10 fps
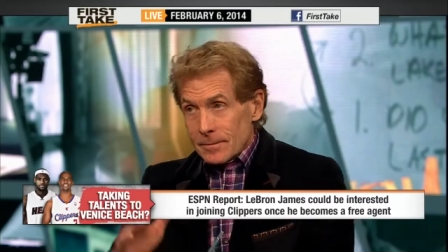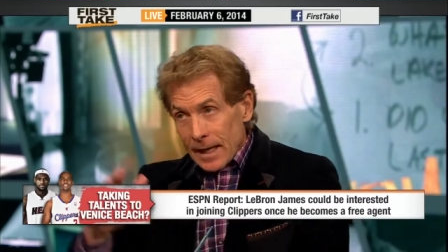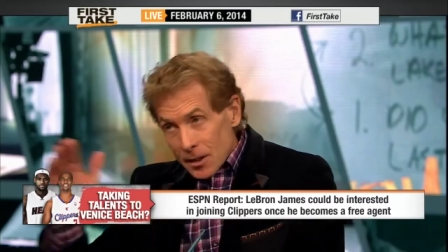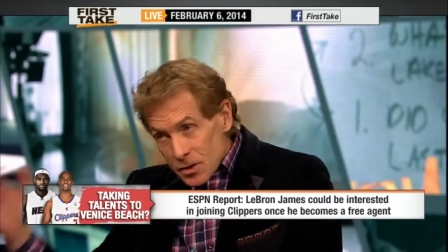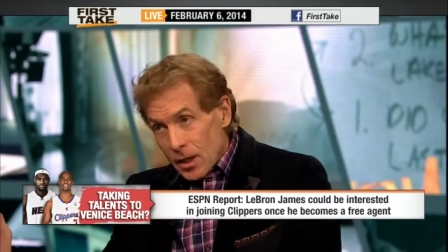
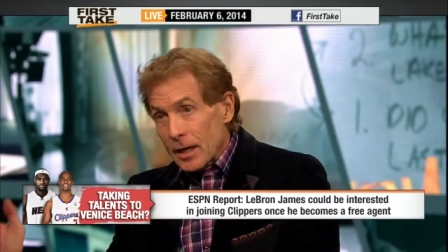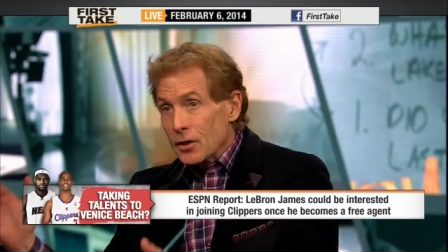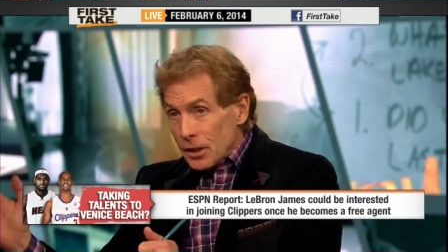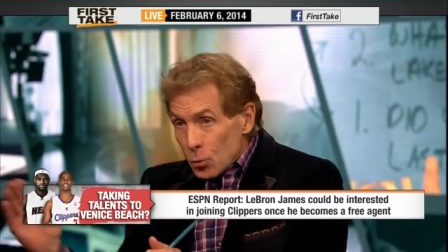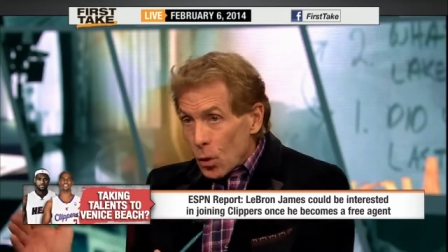outside
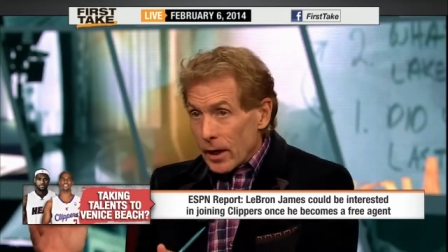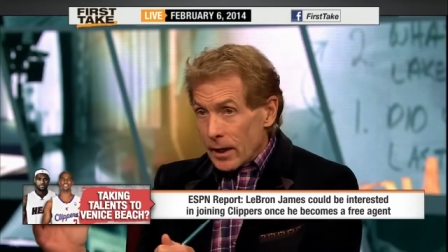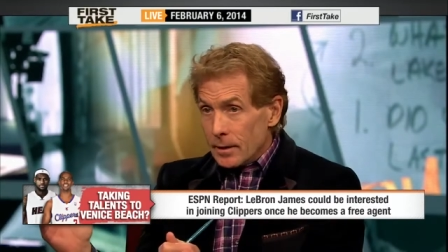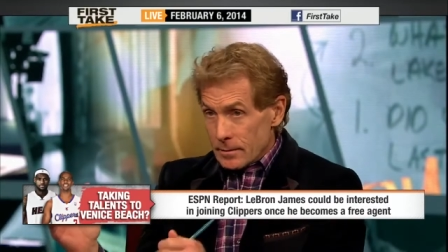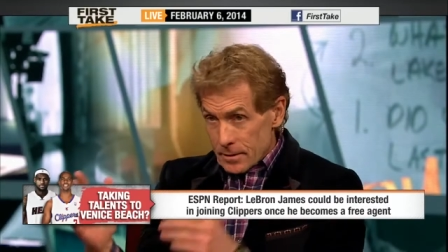of D
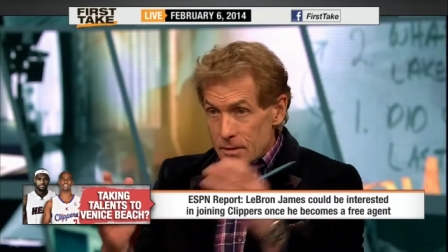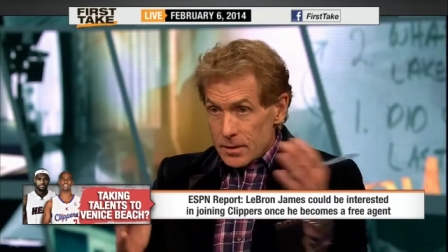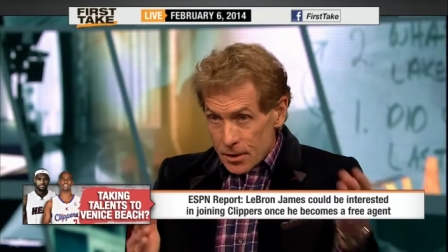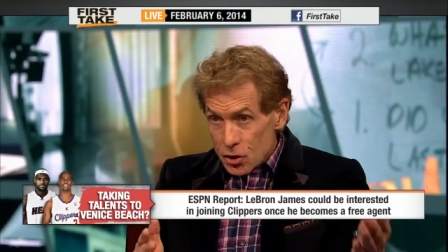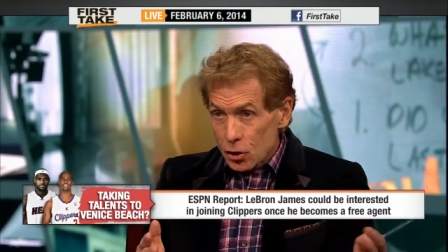Wade, this
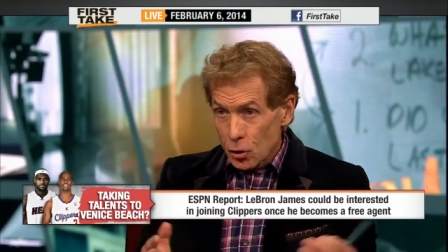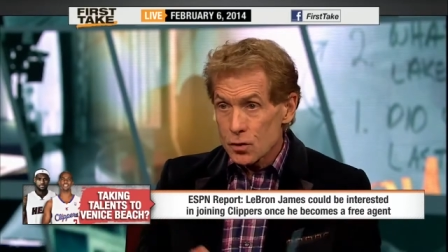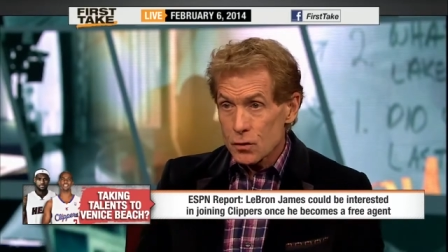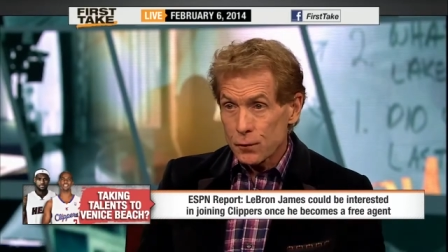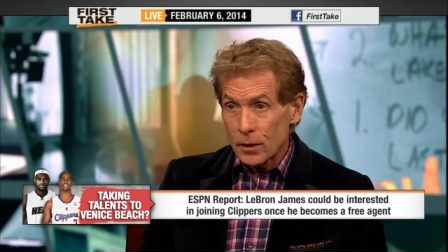is his
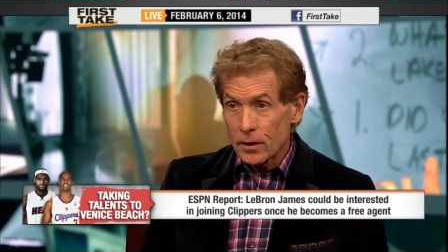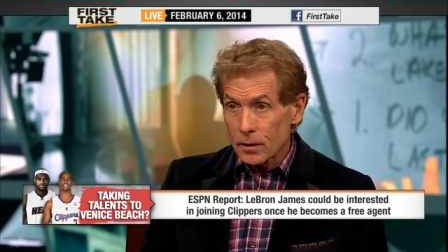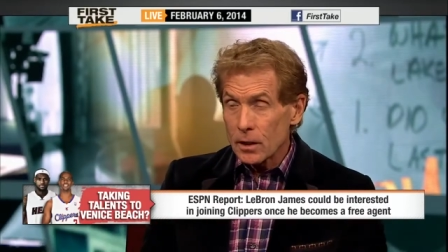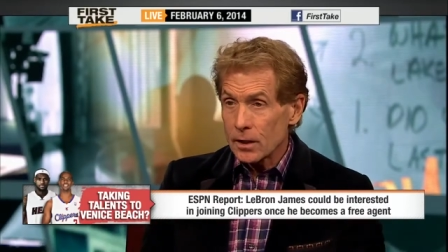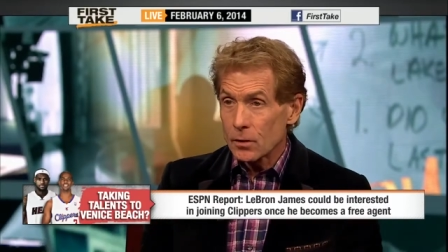closest friend in
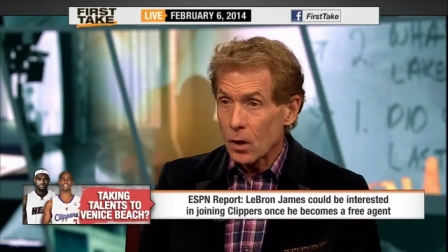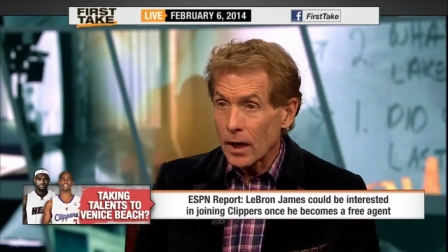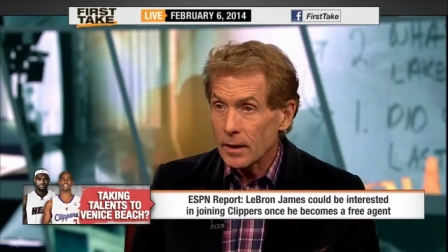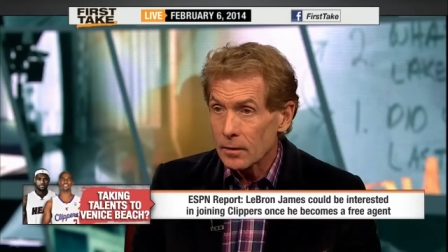the well, league, right?